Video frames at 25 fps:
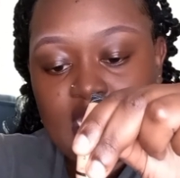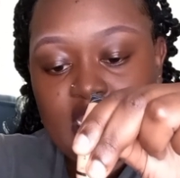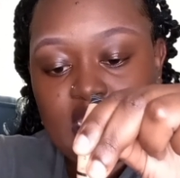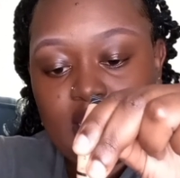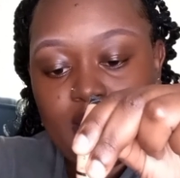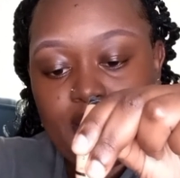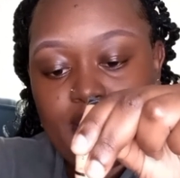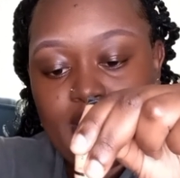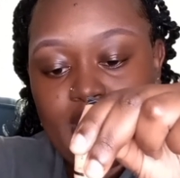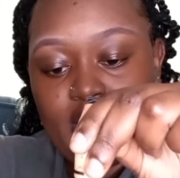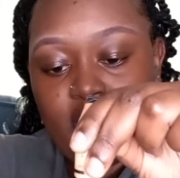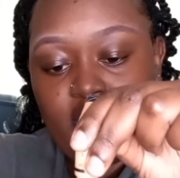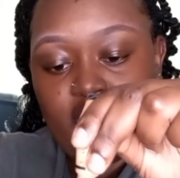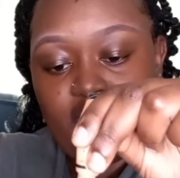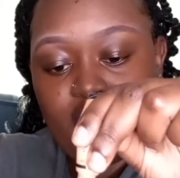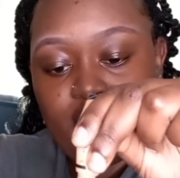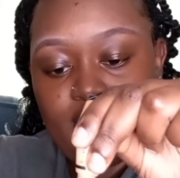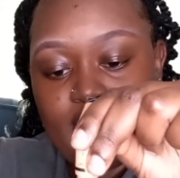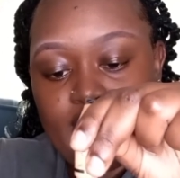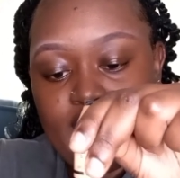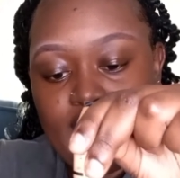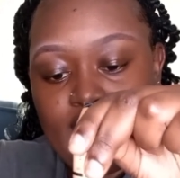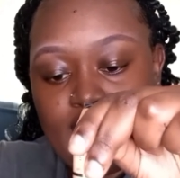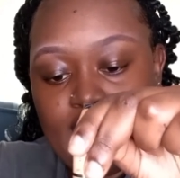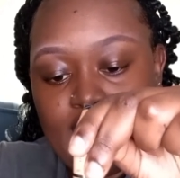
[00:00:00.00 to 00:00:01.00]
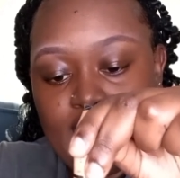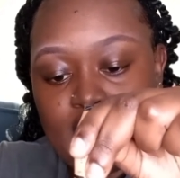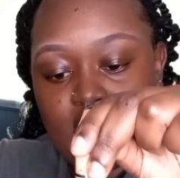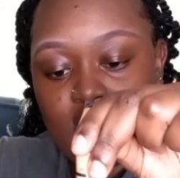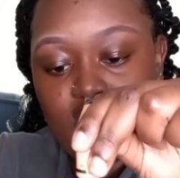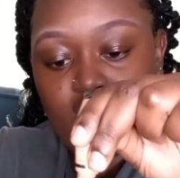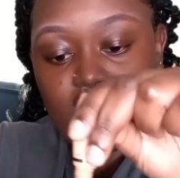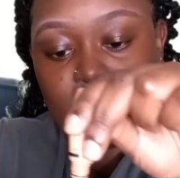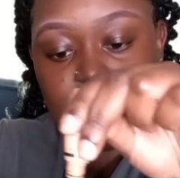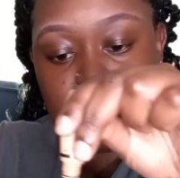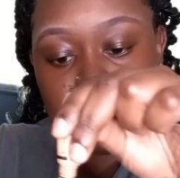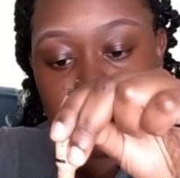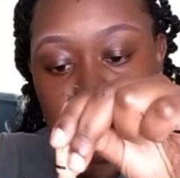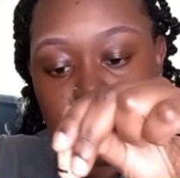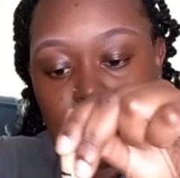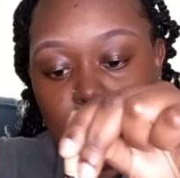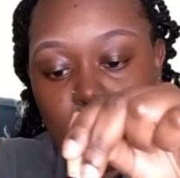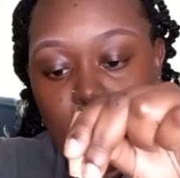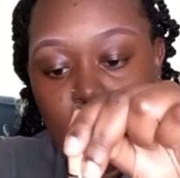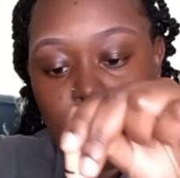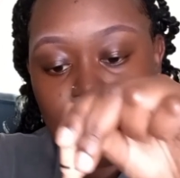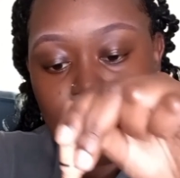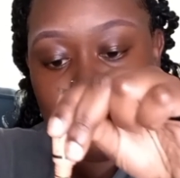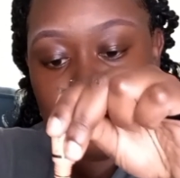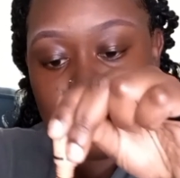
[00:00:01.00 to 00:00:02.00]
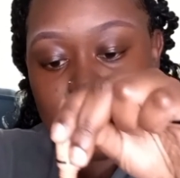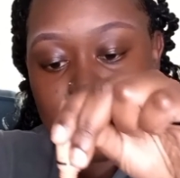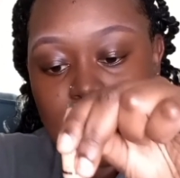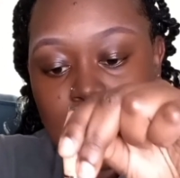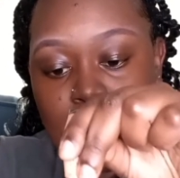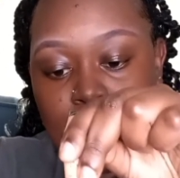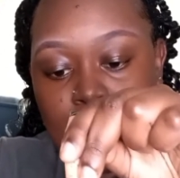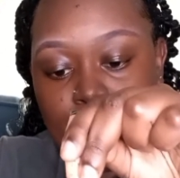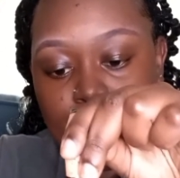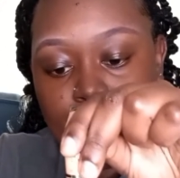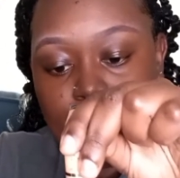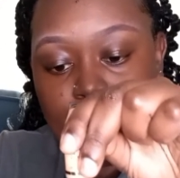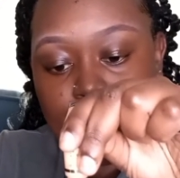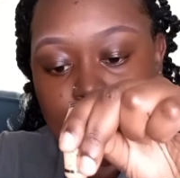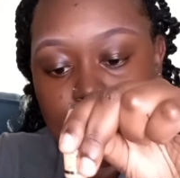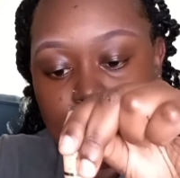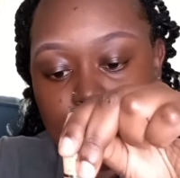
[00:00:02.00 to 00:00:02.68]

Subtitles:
at the back of my hand to just warm it up.